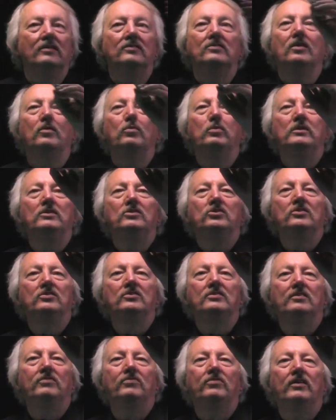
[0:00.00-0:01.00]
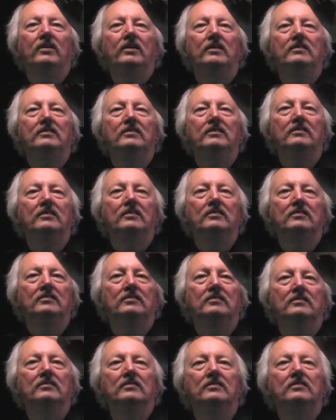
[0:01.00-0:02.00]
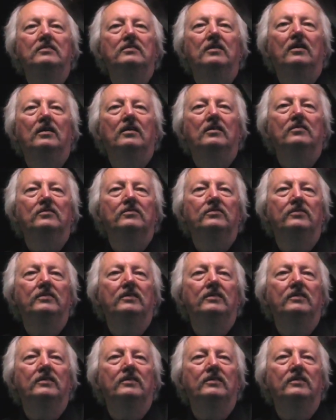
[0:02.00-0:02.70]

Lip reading: so we just defined the distance of